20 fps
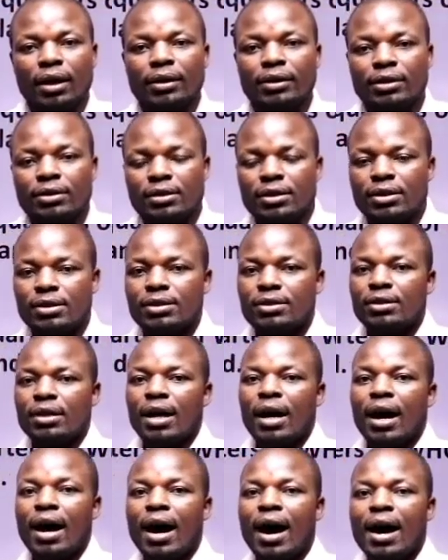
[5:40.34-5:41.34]
disease
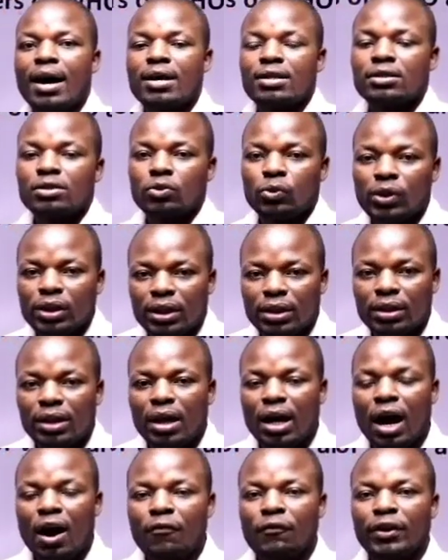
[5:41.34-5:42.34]
has really
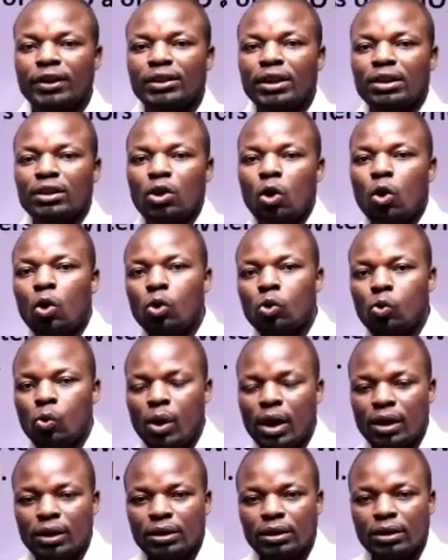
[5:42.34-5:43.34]
affected the whole
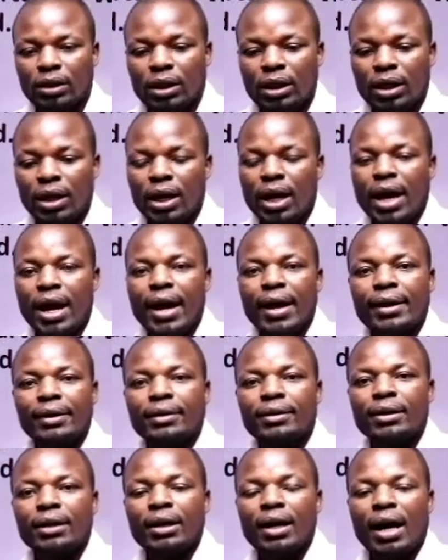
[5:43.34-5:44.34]
world.
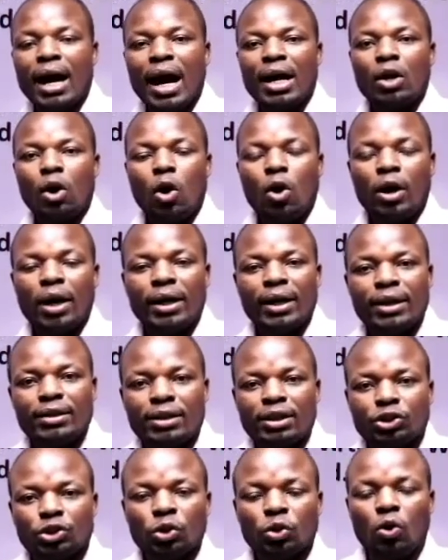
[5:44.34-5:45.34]
And an
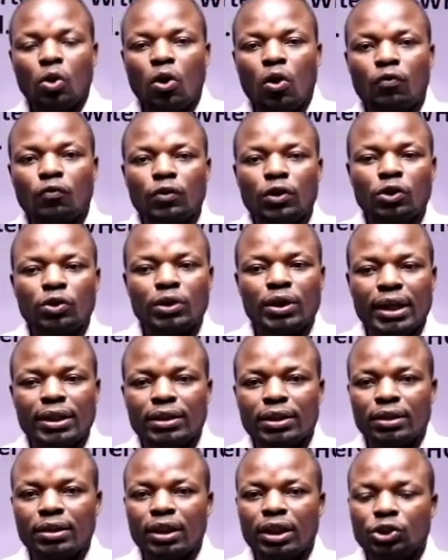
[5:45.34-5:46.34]
organization of the
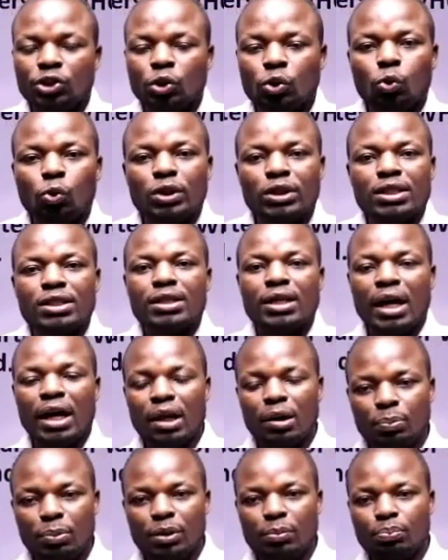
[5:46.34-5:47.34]
United Nations which is
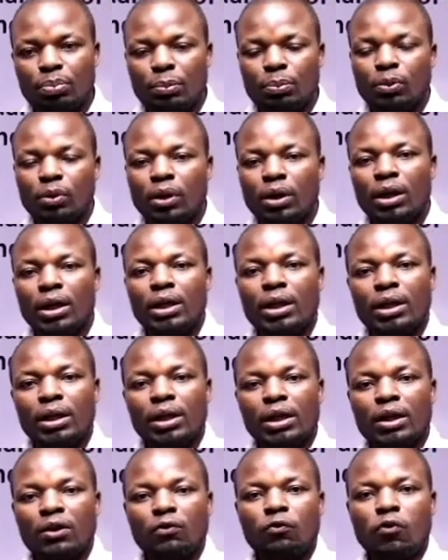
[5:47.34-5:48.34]
helping people,
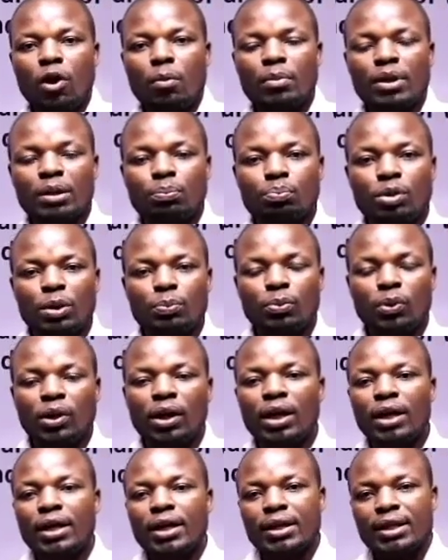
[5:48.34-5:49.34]
informing people,
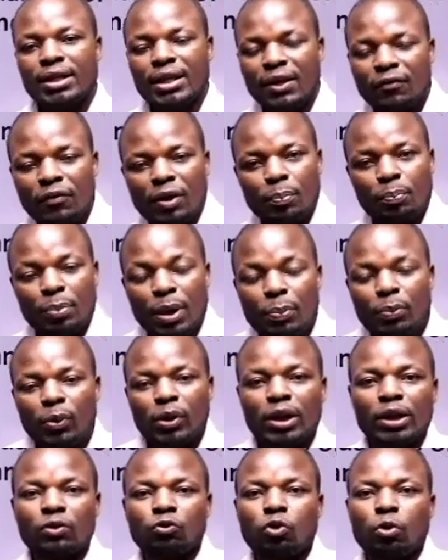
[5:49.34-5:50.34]
giving people
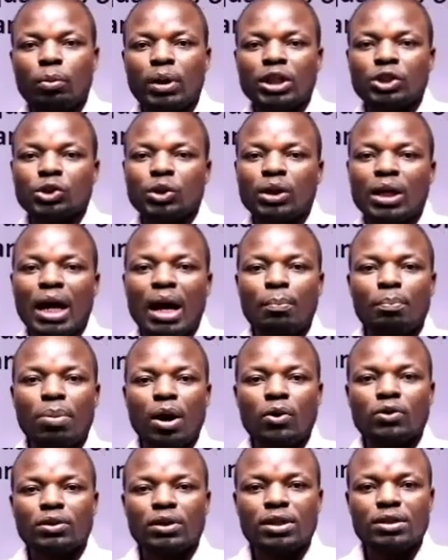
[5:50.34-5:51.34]
information
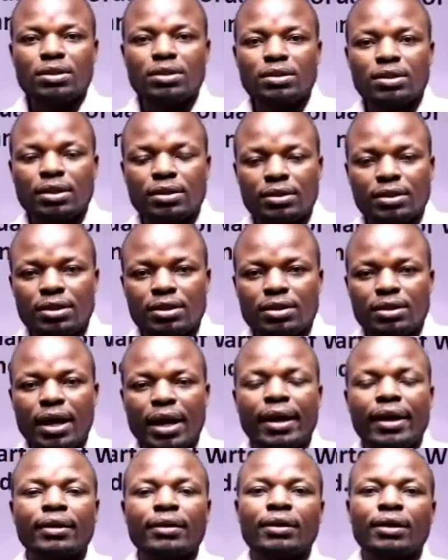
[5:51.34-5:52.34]
about this disease
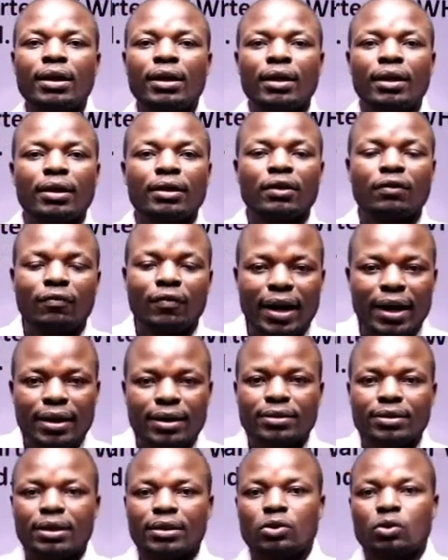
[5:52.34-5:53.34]
and the
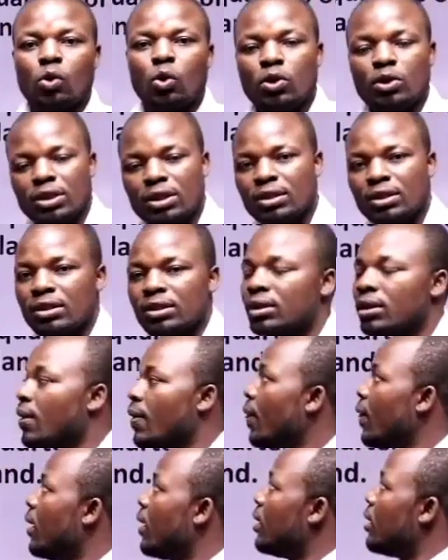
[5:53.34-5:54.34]
virus that causes it
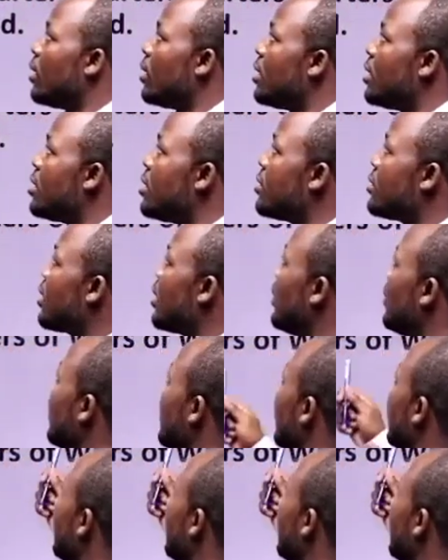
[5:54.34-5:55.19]
is the